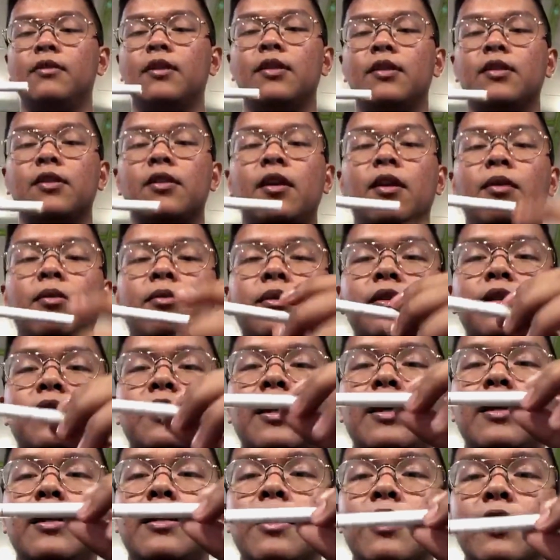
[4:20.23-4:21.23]
So I would
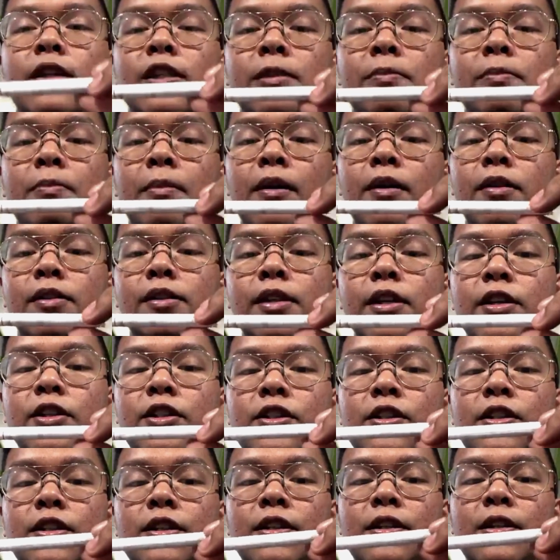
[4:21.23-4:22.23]
say that the smell is
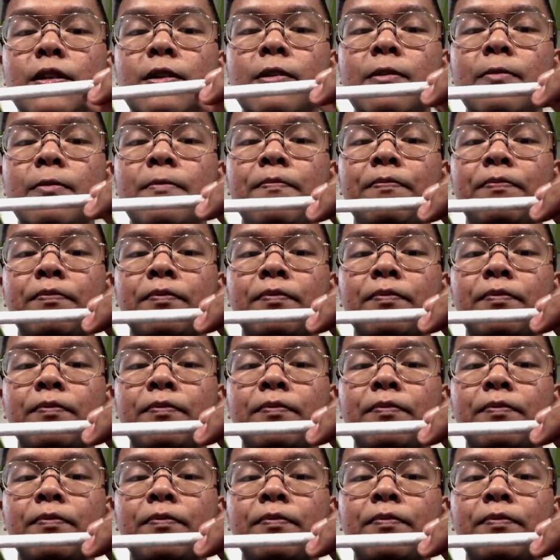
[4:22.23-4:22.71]
actually,